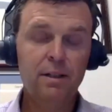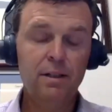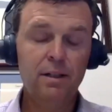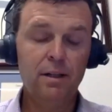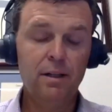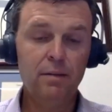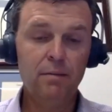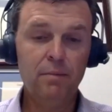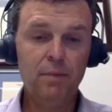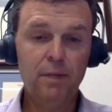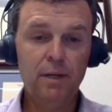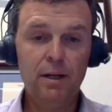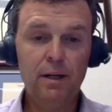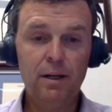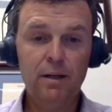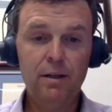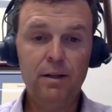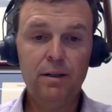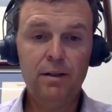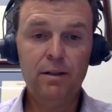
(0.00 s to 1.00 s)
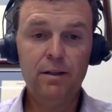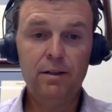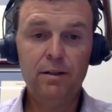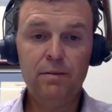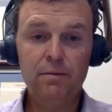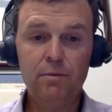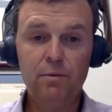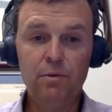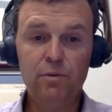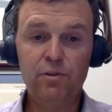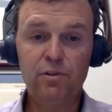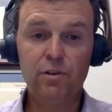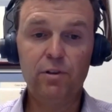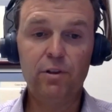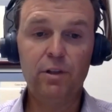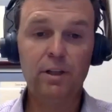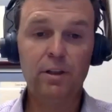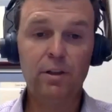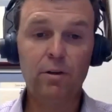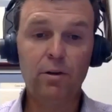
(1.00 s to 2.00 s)
Um, and we'll
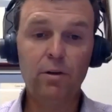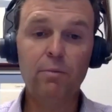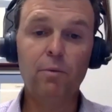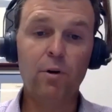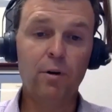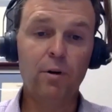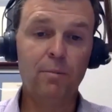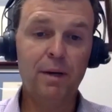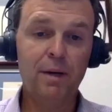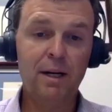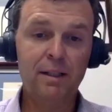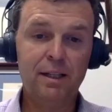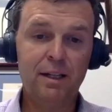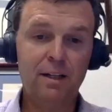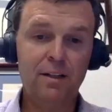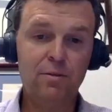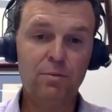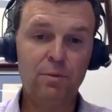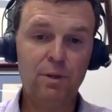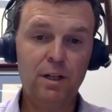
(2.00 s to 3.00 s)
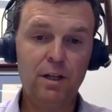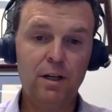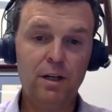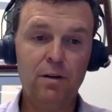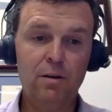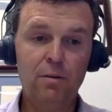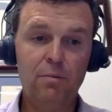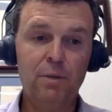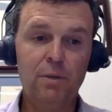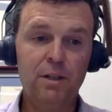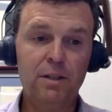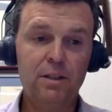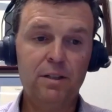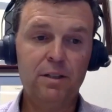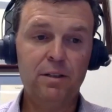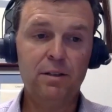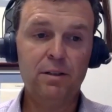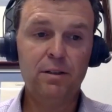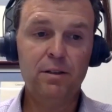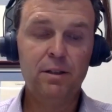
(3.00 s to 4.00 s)
certainly learn more about that as we go. But
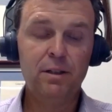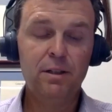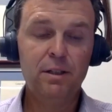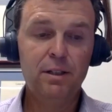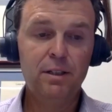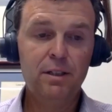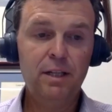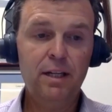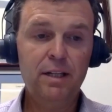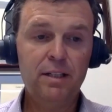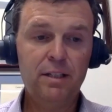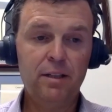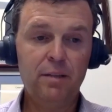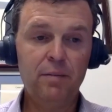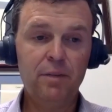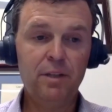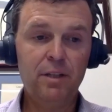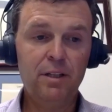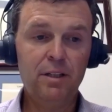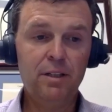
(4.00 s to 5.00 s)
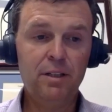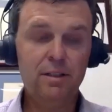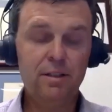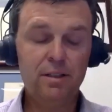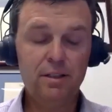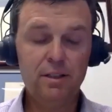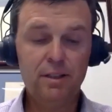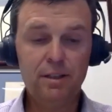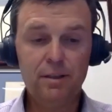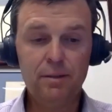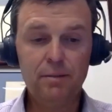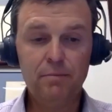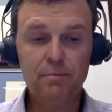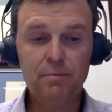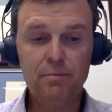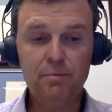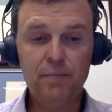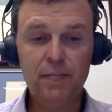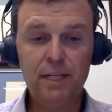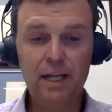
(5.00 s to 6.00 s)
to take some of these
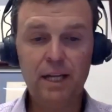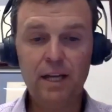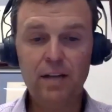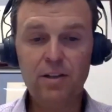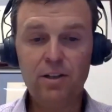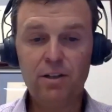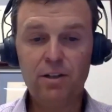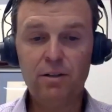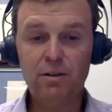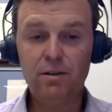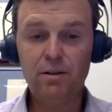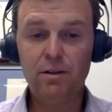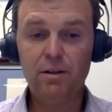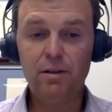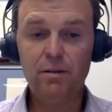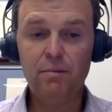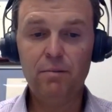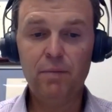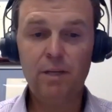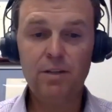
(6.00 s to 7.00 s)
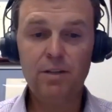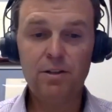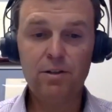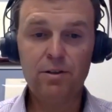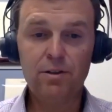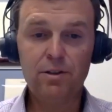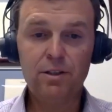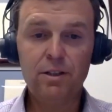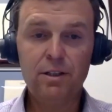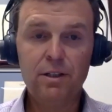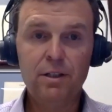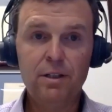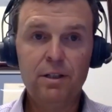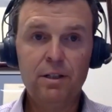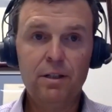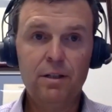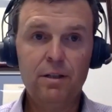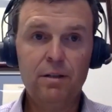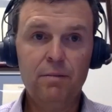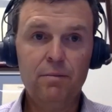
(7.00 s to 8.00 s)
um, mitigation uh, measures,
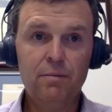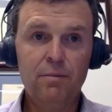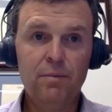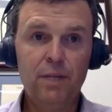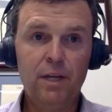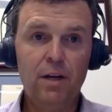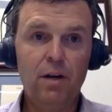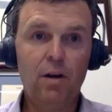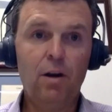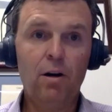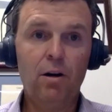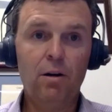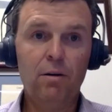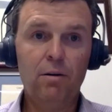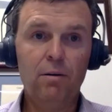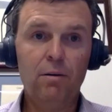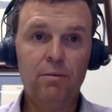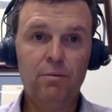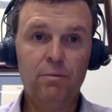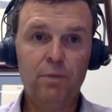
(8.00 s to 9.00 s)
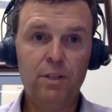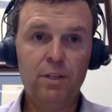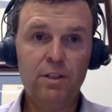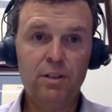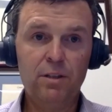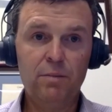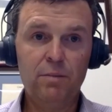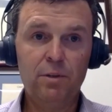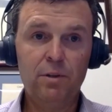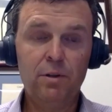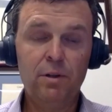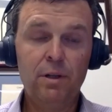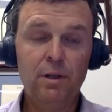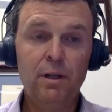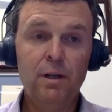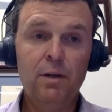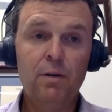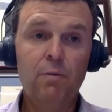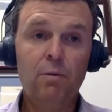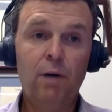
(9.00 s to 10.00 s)
um, they are reasonable.
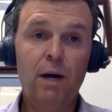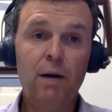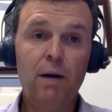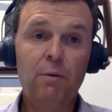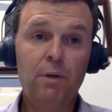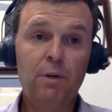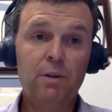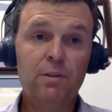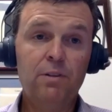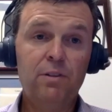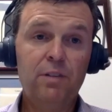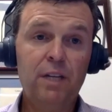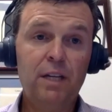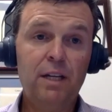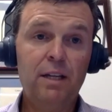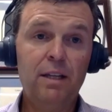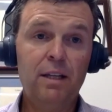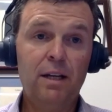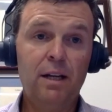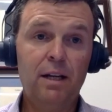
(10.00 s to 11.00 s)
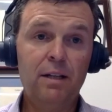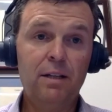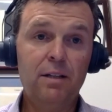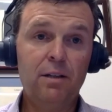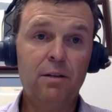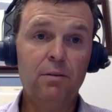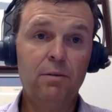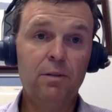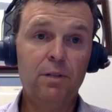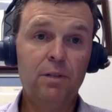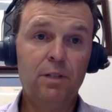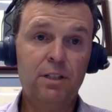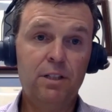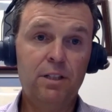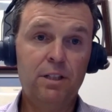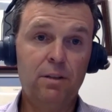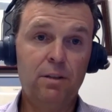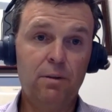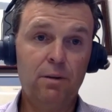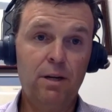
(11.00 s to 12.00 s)
Where I will say that I don't
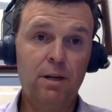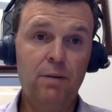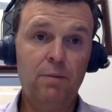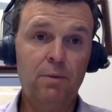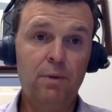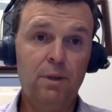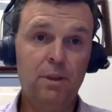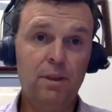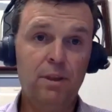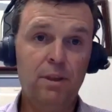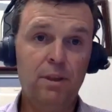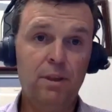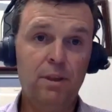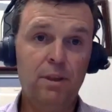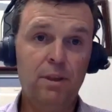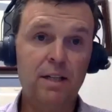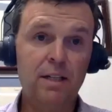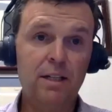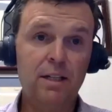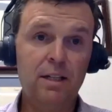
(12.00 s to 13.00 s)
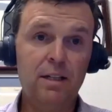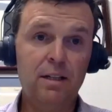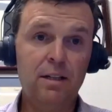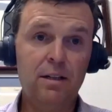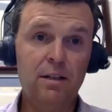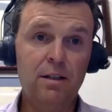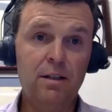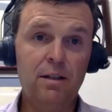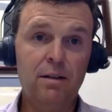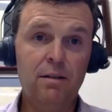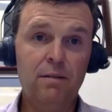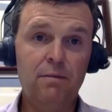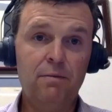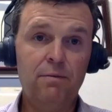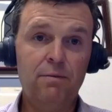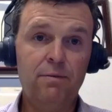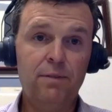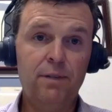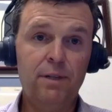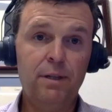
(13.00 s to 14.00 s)
disagree with this idea
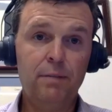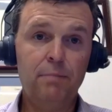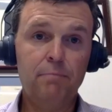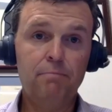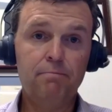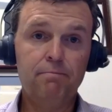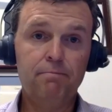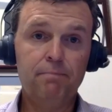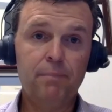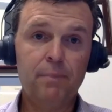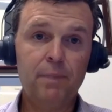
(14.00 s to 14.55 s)
of um,